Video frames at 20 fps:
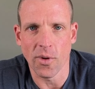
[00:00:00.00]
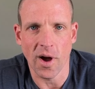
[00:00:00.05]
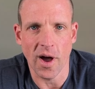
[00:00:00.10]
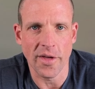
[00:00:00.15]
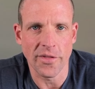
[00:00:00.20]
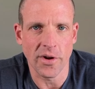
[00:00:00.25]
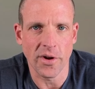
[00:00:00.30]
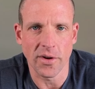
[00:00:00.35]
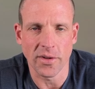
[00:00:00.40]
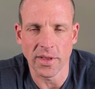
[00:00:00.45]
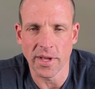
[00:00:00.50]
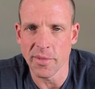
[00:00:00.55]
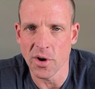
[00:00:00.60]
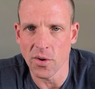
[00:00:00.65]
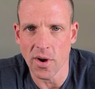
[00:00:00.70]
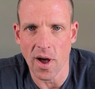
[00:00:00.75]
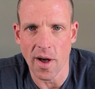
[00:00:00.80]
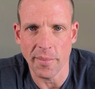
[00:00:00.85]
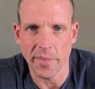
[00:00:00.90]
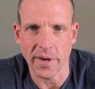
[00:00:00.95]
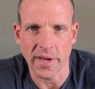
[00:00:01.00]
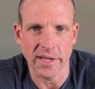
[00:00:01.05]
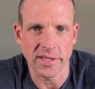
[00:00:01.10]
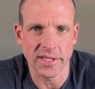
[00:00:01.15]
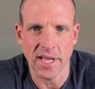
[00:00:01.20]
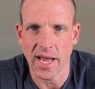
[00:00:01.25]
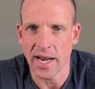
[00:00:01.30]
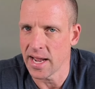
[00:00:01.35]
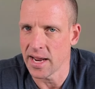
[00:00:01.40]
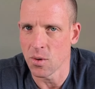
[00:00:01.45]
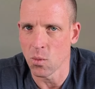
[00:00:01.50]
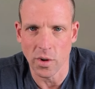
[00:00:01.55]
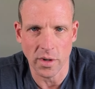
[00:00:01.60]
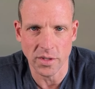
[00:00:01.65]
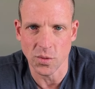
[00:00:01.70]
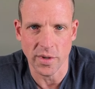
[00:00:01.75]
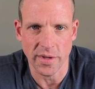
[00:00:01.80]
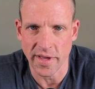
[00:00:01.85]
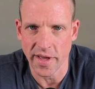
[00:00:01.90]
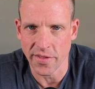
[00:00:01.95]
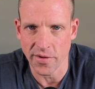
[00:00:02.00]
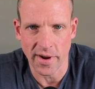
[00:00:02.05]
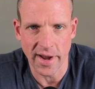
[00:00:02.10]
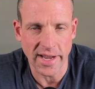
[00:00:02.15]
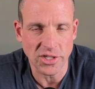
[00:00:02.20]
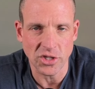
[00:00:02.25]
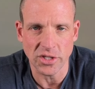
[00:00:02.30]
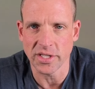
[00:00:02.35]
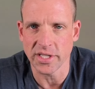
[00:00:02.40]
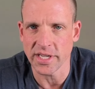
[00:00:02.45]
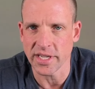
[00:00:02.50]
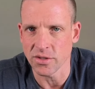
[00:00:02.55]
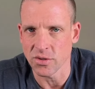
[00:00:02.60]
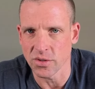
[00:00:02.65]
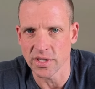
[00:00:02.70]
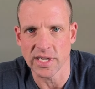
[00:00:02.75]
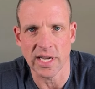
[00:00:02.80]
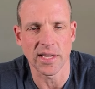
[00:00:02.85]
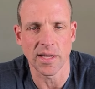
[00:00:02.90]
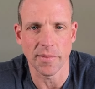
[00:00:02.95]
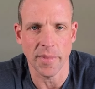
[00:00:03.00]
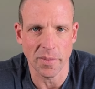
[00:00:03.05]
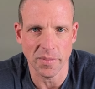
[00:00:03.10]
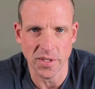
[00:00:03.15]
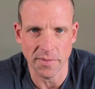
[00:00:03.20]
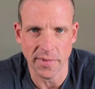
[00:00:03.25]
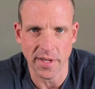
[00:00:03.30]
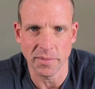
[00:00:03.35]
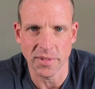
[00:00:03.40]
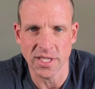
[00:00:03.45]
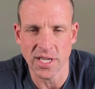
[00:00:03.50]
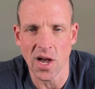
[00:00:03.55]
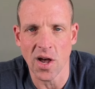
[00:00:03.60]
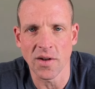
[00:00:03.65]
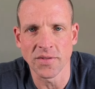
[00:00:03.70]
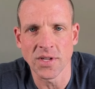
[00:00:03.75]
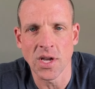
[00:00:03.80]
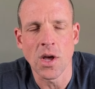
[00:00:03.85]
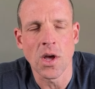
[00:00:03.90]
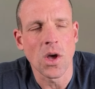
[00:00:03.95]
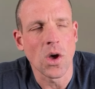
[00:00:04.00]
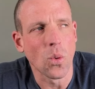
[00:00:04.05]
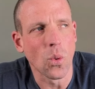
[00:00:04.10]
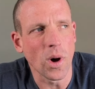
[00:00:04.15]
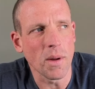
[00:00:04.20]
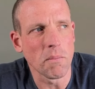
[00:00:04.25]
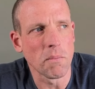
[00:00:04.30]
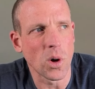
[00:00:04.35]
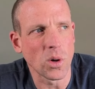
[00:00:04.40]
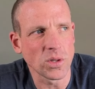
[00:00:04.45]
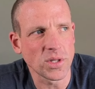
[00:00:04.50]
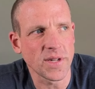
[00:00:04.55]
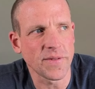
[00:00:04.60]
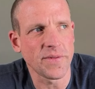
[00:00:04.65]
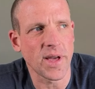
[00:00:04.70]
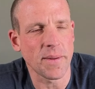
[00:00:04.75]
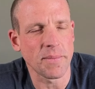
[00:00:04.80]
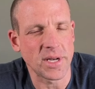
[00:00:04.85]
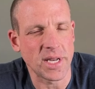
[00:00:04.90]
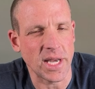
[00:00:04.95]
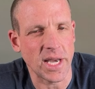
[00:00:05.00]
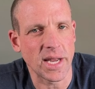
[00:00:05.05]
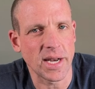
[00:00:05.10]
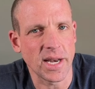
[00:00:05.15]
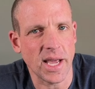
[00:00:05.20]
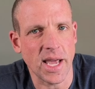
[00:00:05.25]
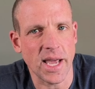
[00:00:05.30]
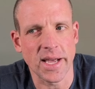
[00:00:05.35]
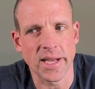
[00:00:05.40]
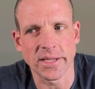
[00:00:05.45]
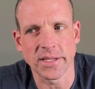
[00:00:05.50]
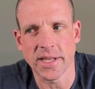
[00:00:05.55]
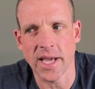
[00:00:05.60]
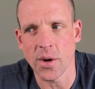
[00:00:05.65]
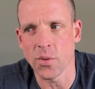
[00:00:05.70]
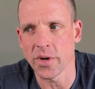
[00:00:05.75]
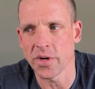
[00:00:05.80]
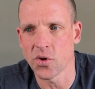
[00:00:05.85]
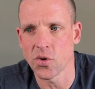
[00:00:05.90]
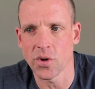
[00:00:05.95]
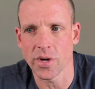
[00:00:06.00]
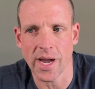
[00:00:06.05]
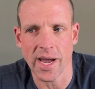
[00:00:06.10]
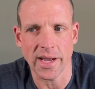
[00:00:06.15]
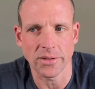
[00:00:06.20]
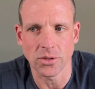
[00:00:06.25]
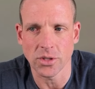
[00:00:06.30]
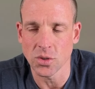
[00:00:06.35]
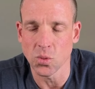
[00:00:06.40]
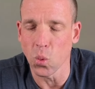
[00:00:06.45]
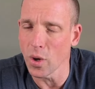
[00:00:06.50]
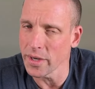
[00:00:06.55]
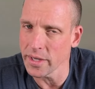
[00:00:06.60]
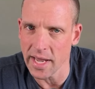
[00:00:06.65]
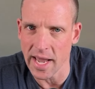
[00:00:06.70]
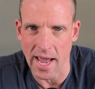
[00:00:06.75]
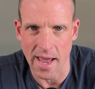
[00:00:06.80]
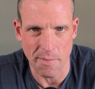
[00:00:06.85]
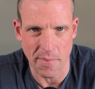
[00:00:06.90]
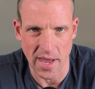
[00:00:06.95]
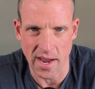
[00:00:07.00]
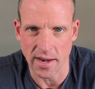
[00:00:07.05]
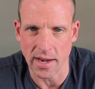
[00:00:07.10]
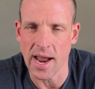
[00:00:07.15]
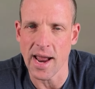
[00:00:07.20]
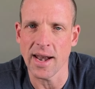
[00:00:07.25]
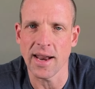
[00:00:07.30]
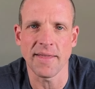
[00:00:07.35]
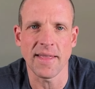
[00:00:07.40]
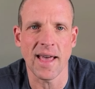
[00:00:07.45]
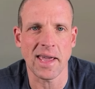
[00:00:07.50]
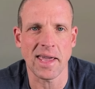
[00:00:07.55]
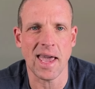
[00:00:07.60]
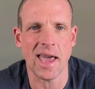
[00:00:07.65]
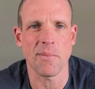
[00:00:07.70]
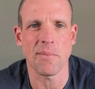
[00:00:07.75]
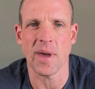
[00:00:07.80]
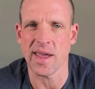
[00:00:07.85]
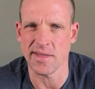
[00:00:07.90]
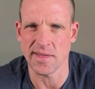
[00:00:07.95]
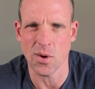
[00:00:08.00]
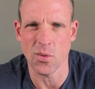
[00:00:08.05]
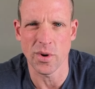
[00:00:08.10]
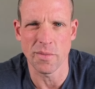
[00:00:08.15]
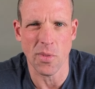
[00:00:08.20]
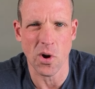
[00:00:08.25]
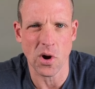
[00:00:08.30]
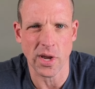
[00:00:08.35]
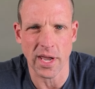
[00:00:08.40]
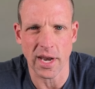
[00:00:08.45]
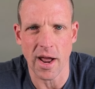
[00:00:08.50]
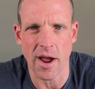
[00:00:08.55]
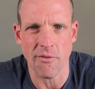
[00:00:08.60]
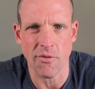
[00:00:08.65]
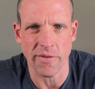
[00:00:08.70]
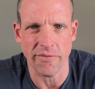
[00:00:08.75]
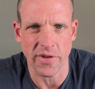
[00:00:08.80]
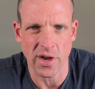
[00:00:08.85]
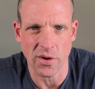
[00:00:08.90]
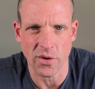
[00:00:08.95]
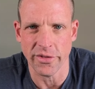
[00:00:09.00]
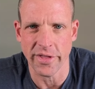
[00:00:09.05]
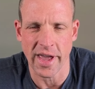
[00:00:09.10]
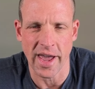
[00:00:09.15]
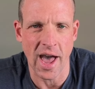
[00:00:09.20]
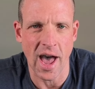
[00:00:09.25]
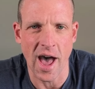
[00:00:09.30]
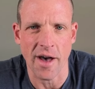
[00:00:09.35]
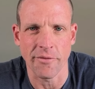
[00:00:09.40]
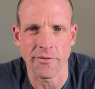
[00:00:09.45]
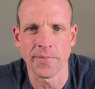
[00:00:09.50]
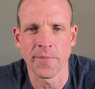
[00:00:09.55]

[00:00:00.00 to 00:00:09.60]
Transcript: other limo companies that had worked with other agencies or set them up themselves, what most of them did is they would create just one campaign. And in that campaign, they would market every vehicle they have.